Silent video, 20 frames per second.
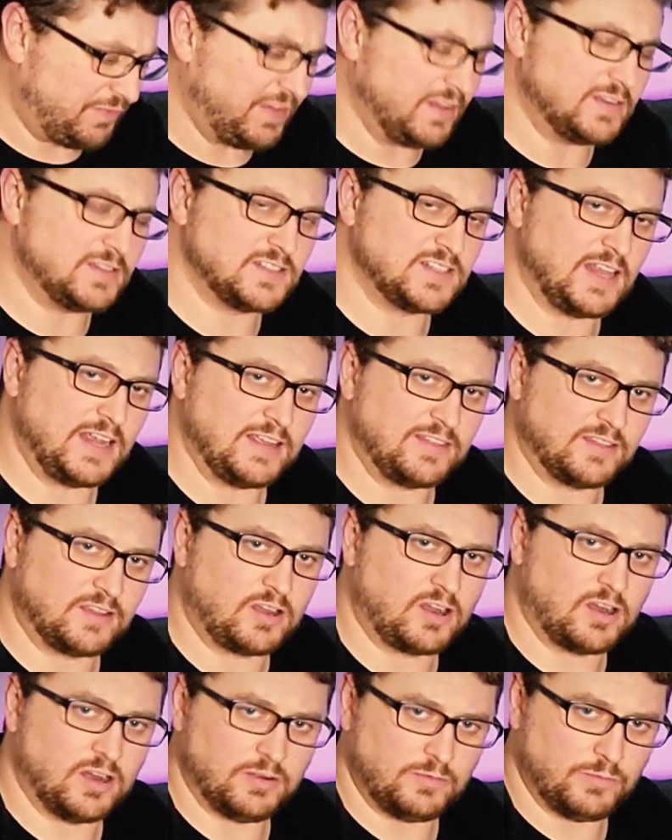feels like the
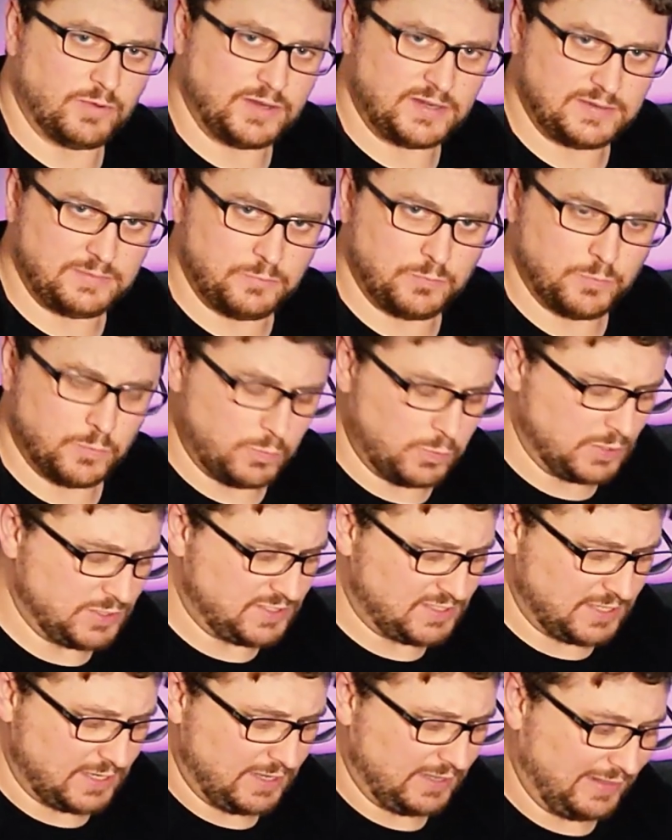card
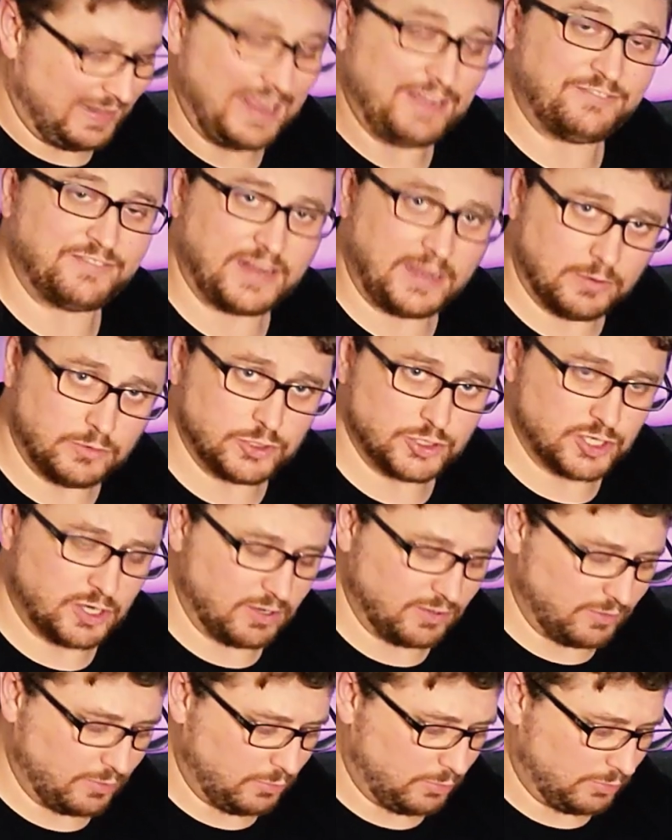was left out
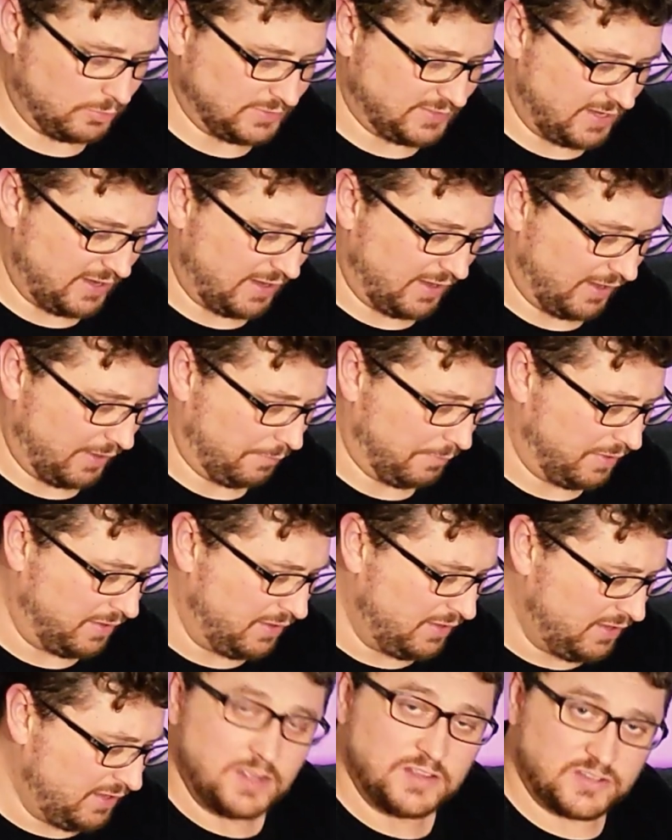jogged the whole time.
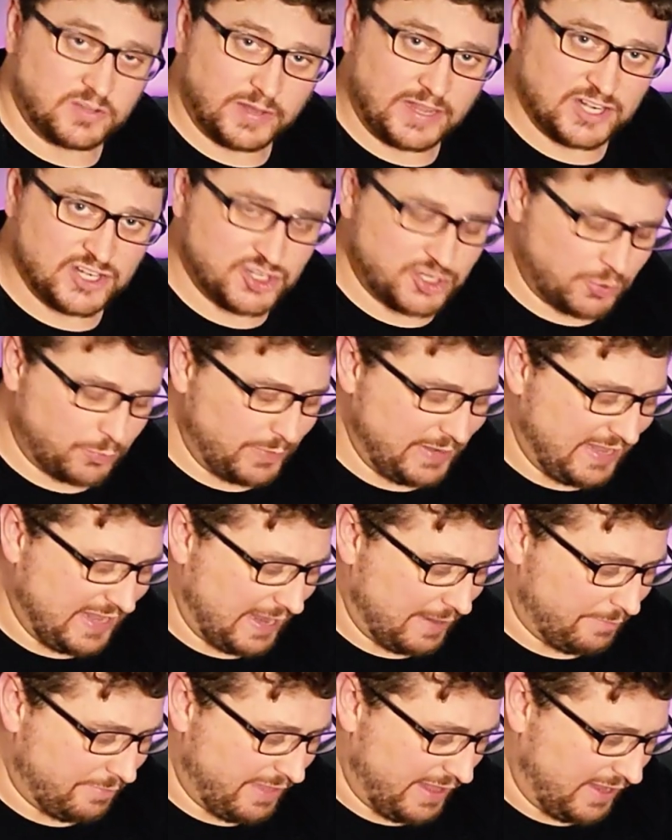So again, just to
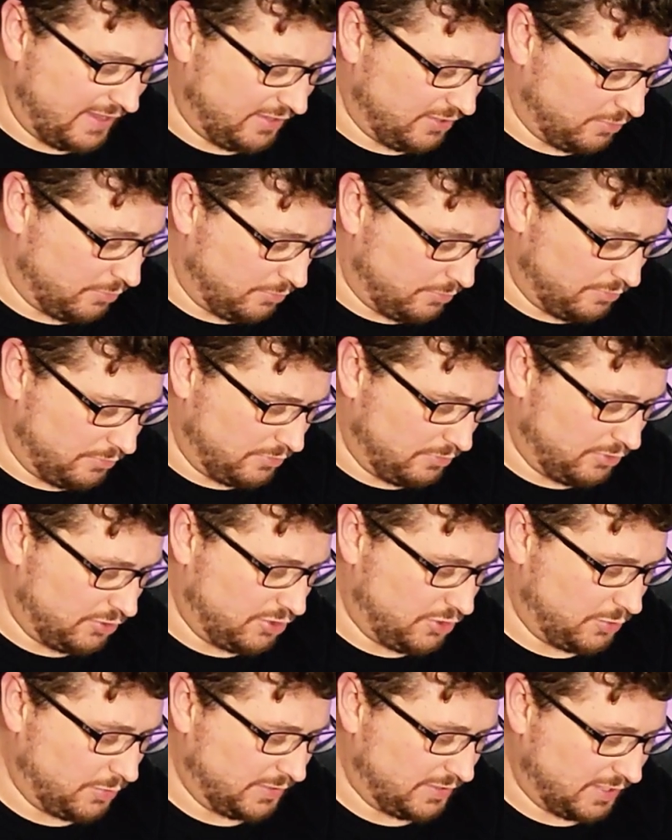recap that, you
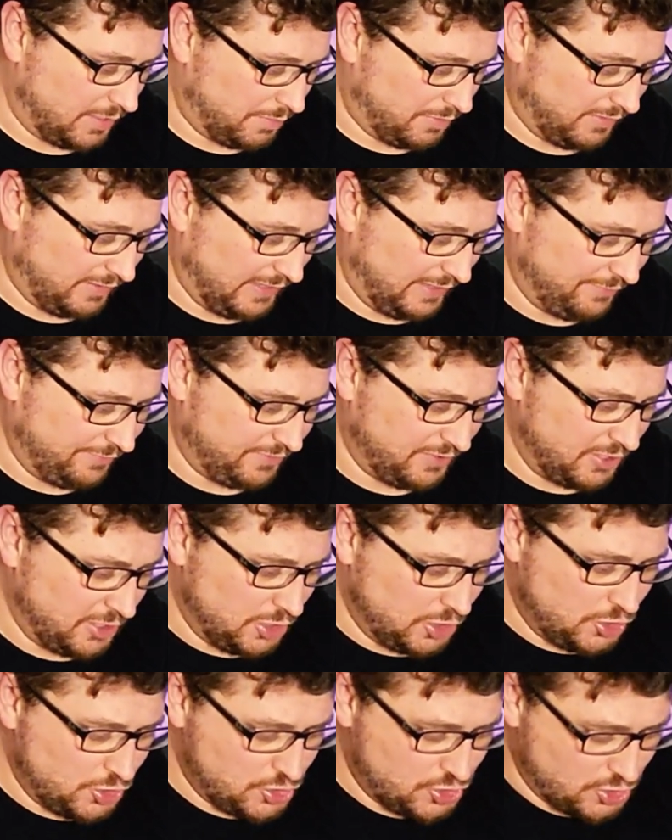do a double lift,
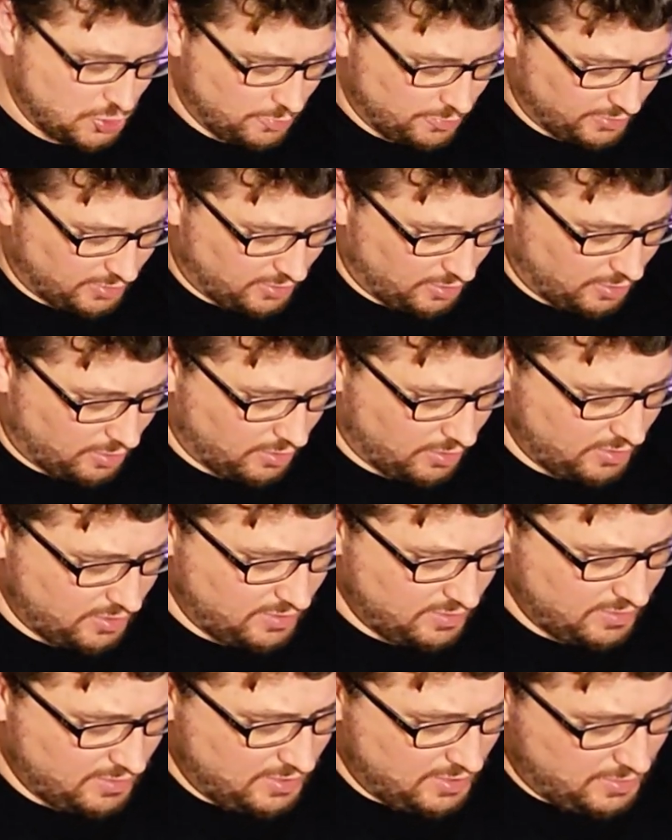show the card,
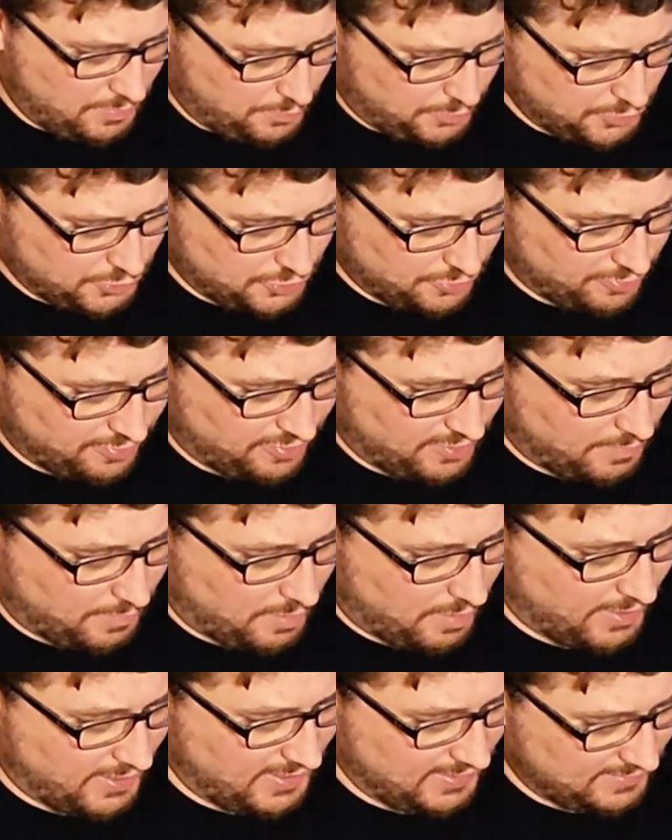put your thumb
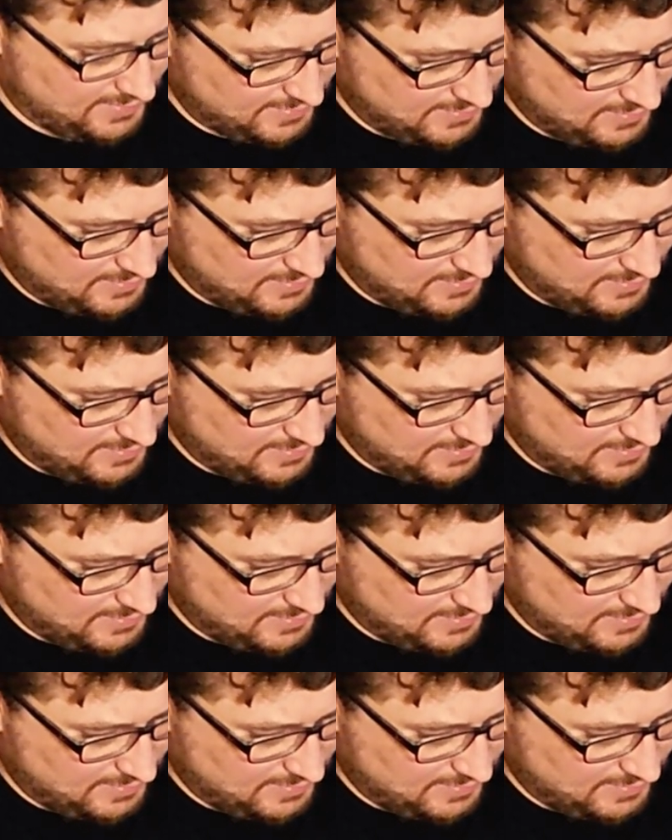on it.